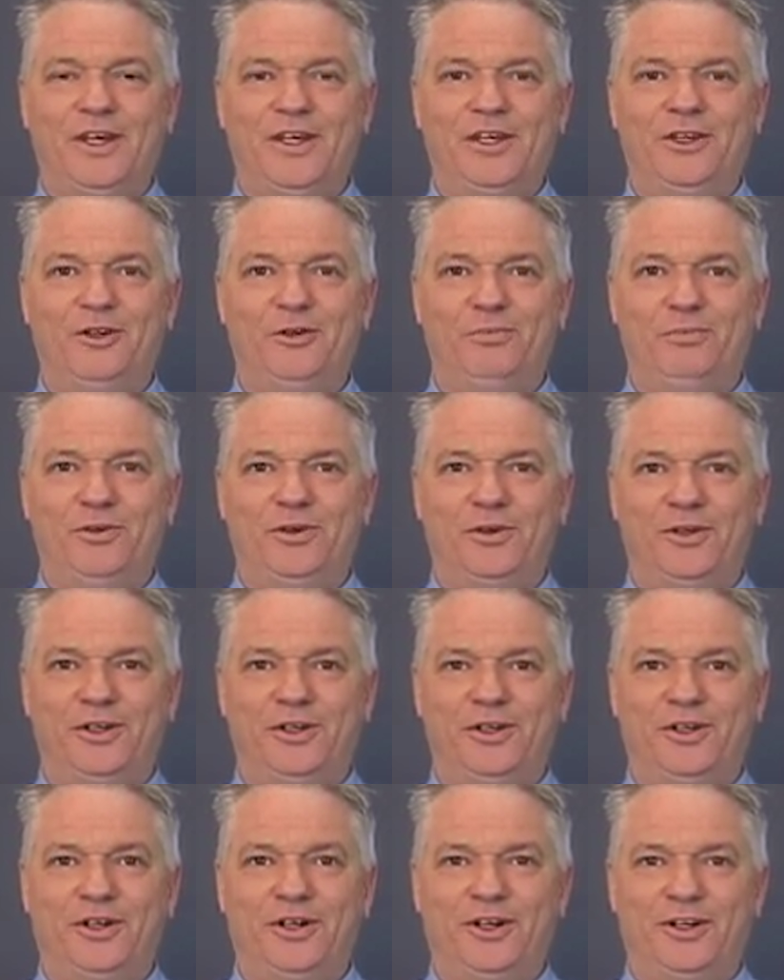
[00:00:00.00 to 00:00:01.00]
You
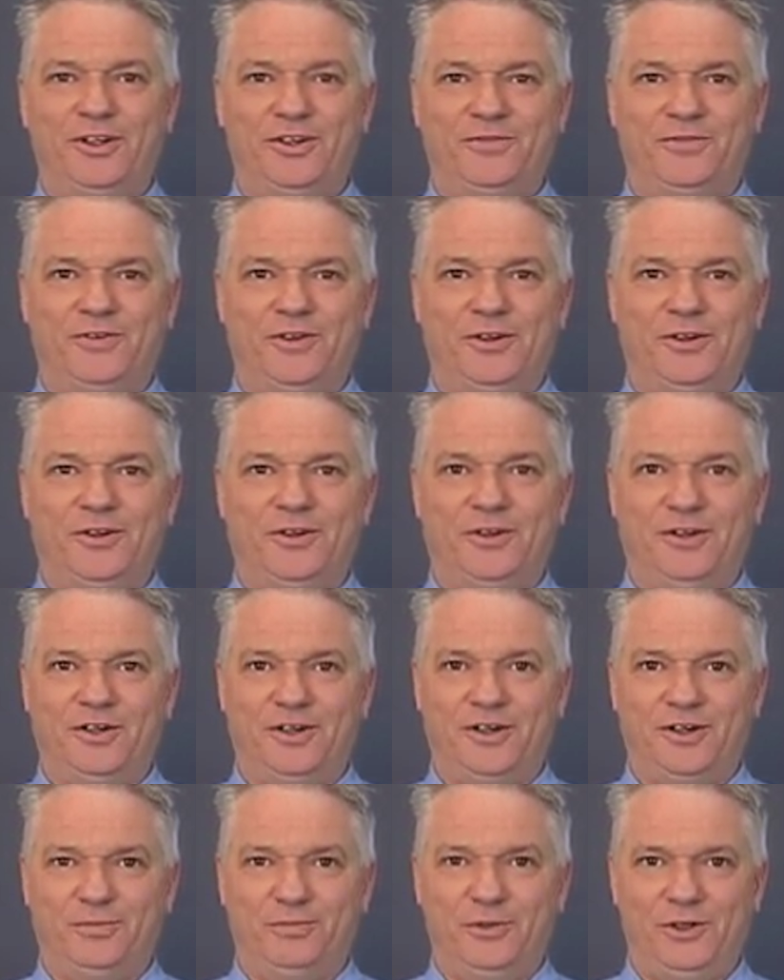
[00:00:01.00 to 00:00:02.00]
put all of your
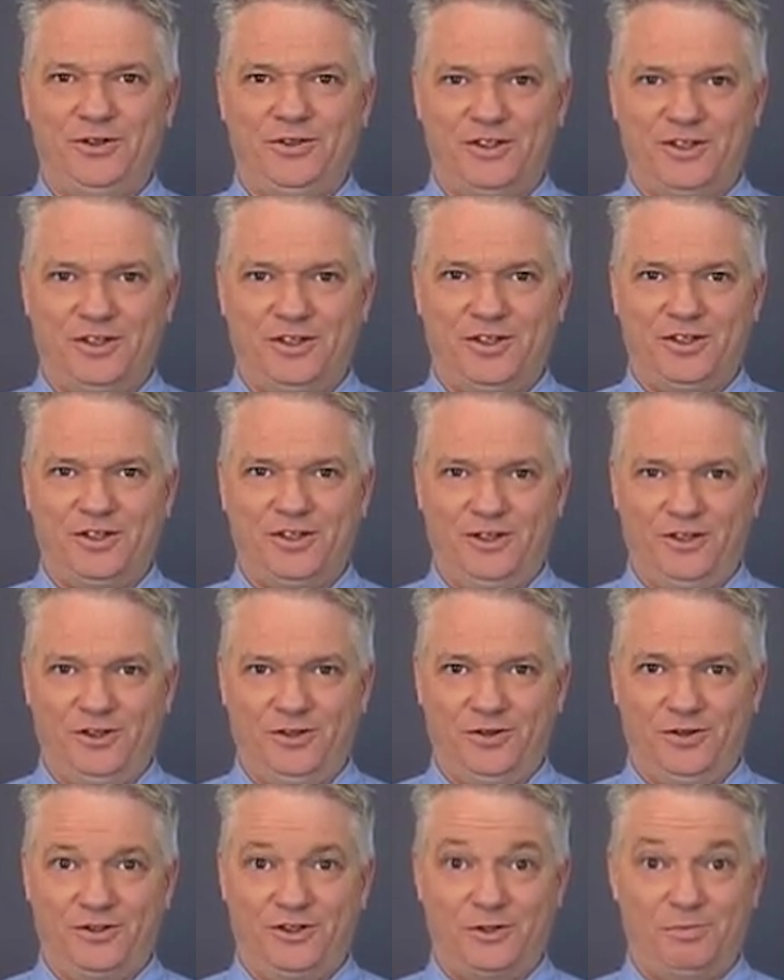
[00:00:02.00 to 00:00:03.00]
music on
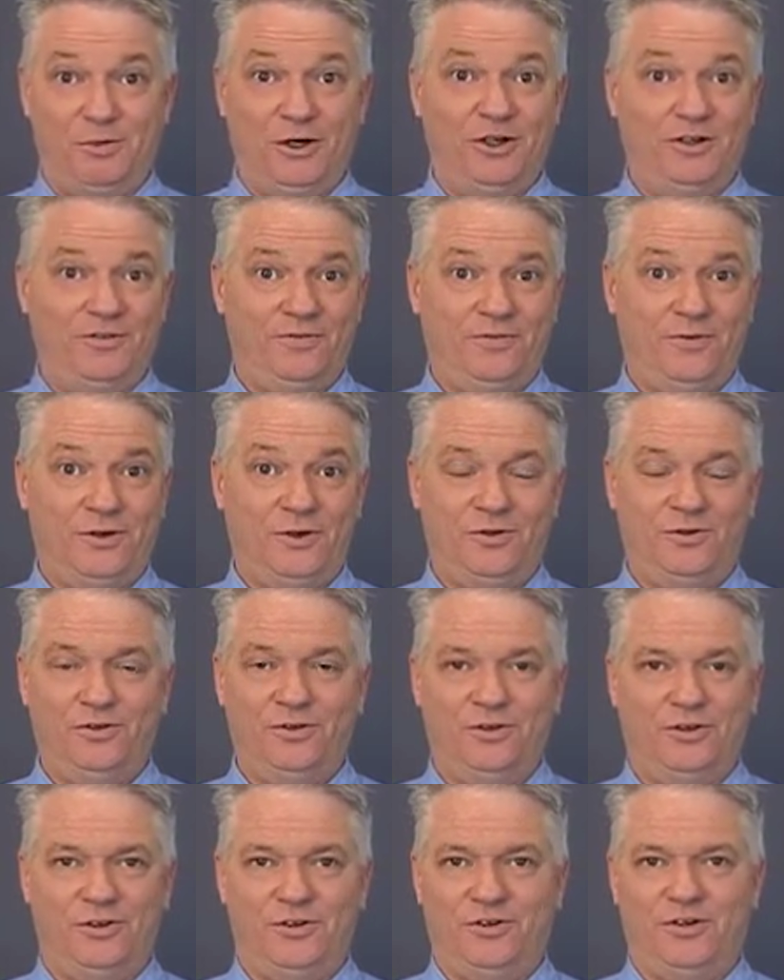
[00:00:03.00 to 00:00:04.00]
your smartphone
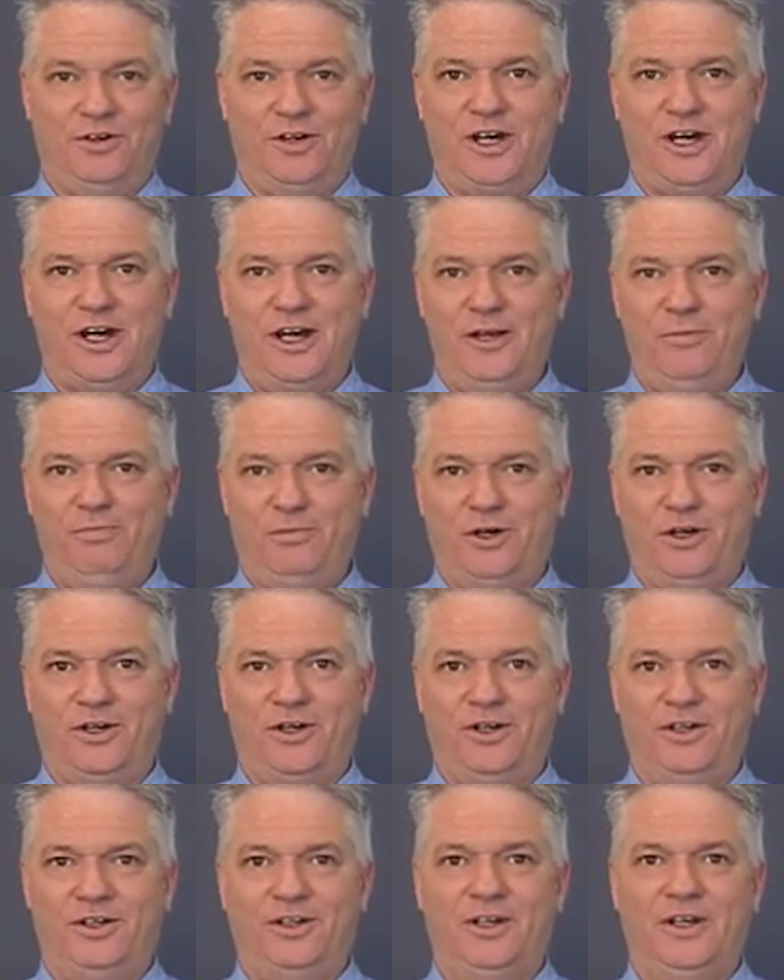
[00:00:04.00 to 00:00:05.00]
or your
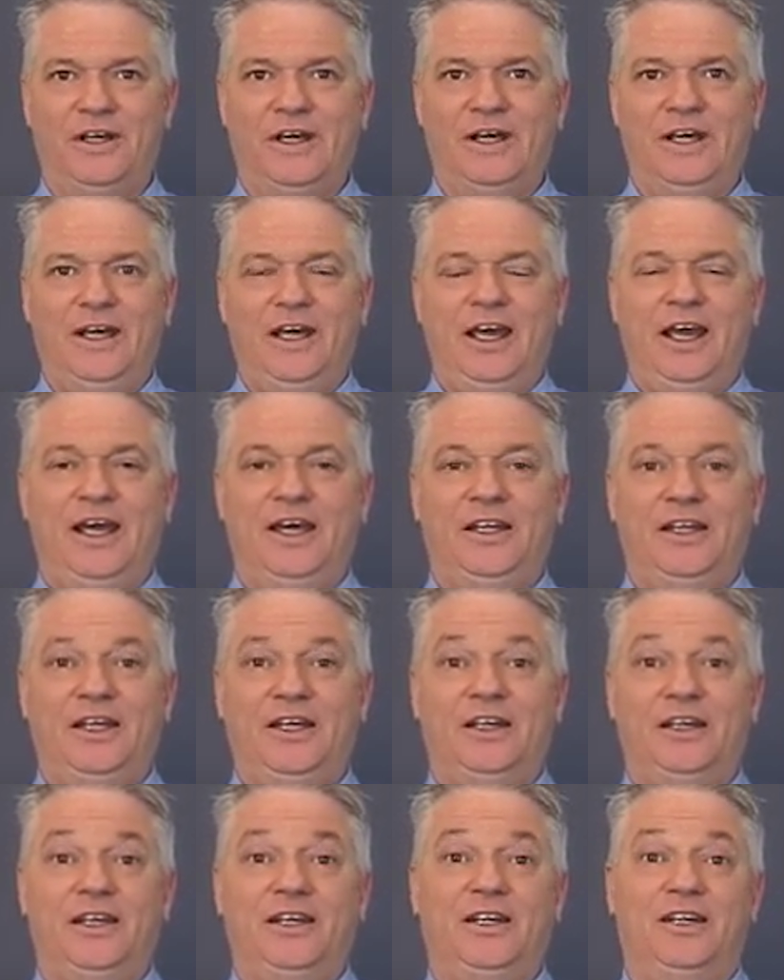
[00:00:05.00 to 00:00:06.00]
iPod and
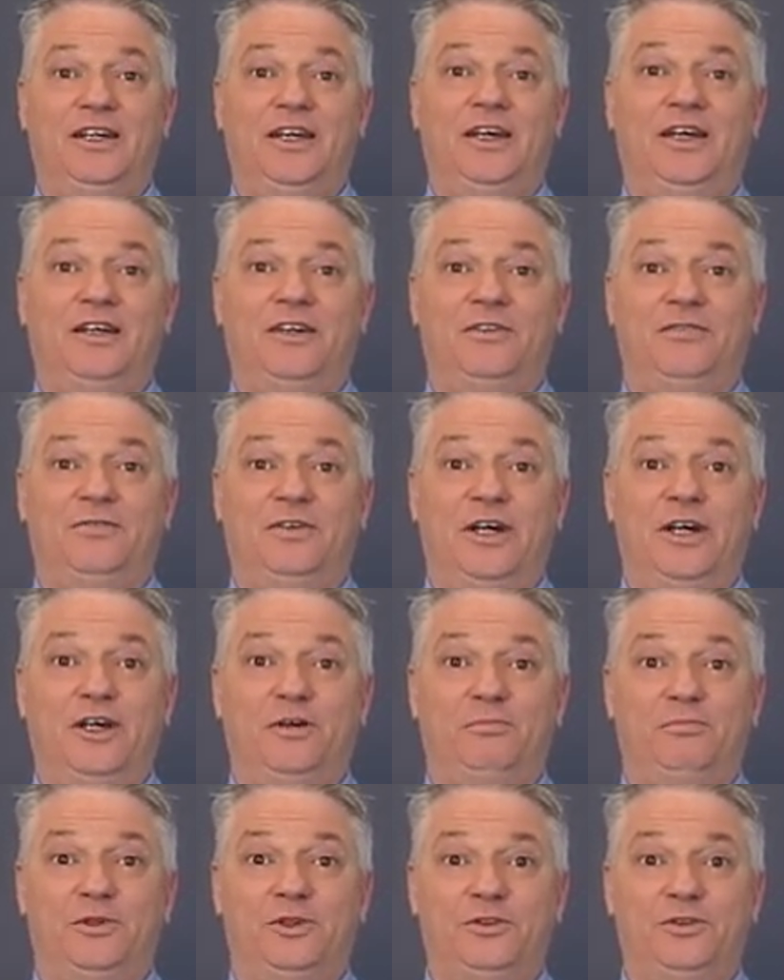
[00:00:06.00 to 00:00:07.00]
then connect
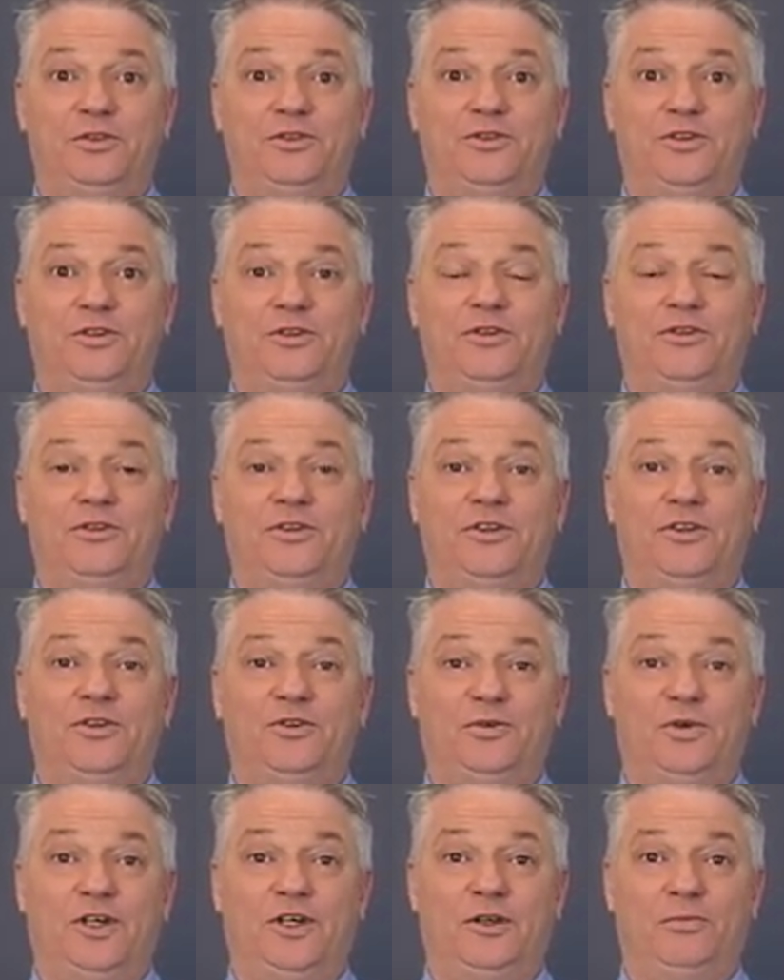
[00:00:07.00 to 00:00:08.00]
via Bluetooth
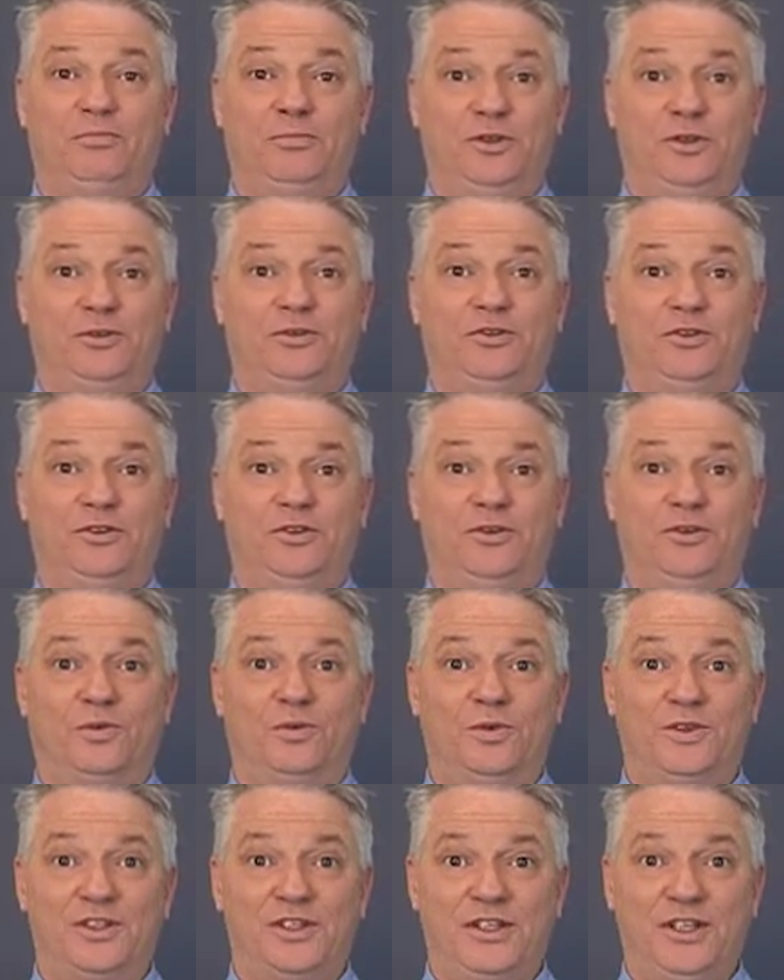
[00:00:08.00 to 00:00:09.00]
to a Bluetooth
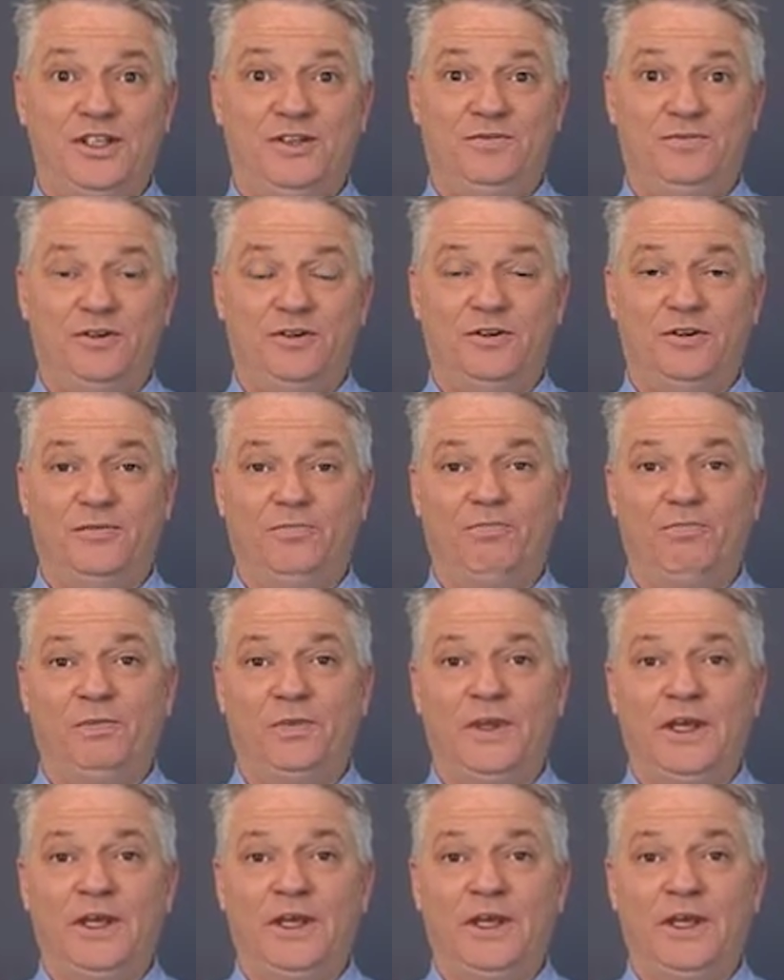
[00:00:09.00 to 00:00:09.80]
receiver